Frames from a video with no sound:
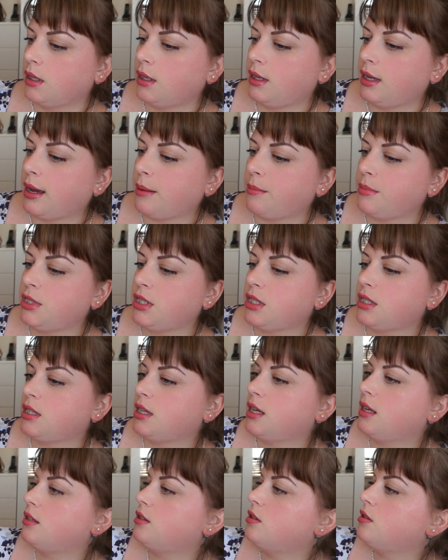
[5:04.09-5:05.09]
Yeah, it just
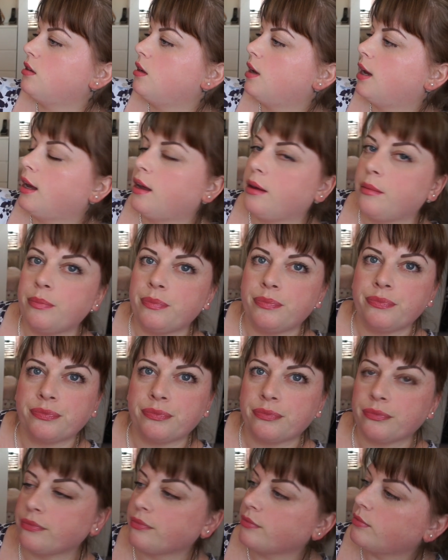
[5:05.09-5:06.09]
says,
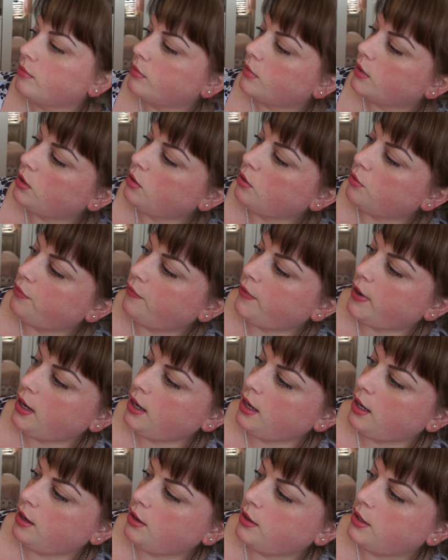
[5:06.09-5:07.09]
your
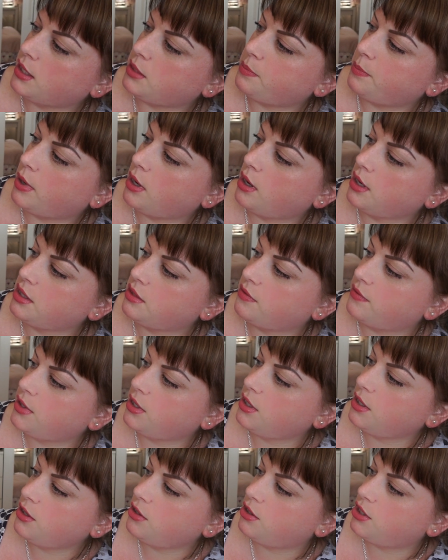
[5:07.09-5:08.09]
folio is part of a
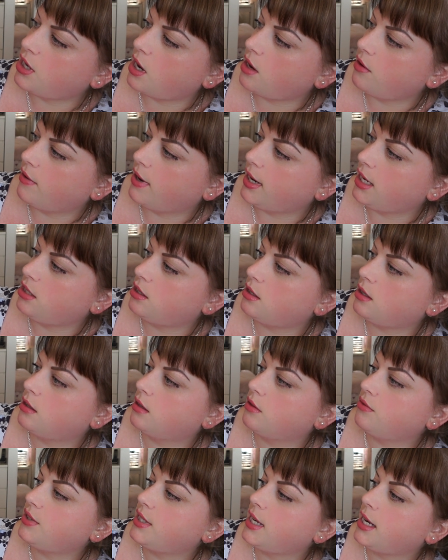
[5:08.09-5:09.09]
new
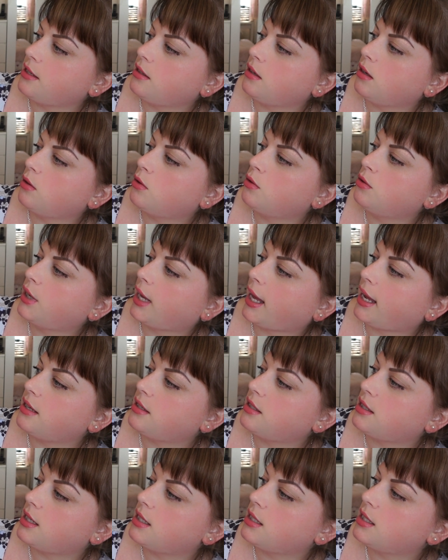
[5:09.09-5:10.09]
generation of technical
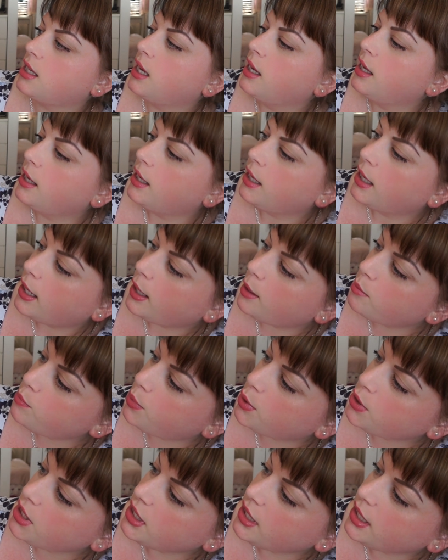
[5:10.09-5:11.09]
cases
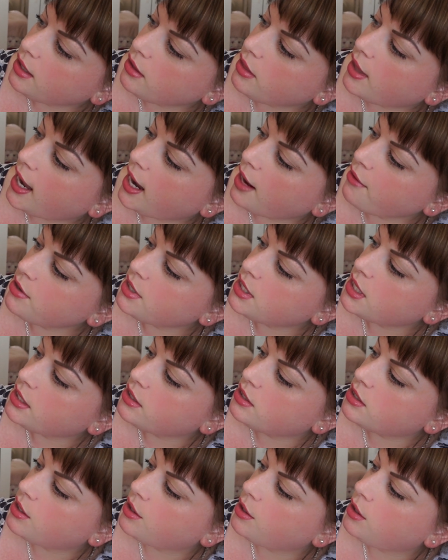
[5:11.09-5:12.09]
embodying the
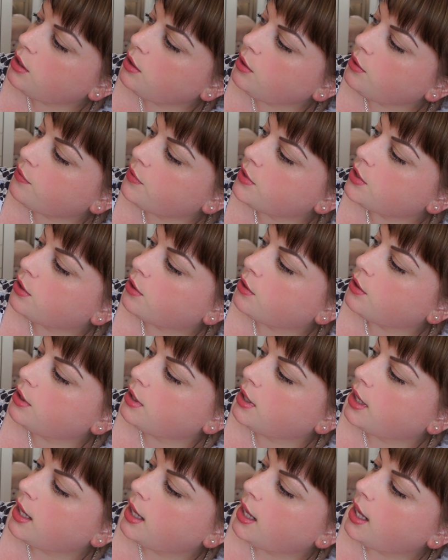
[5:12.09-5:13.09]
heritage that Louis
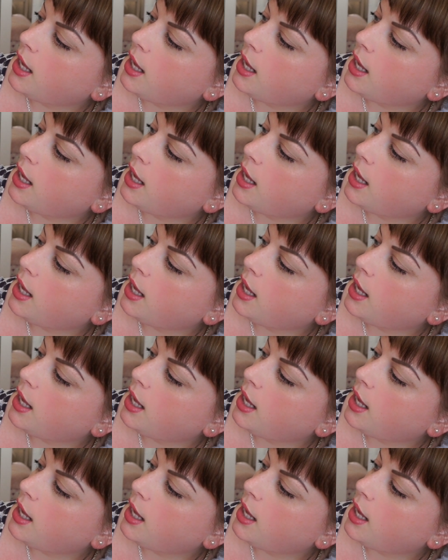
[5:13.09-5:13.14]
Vuitton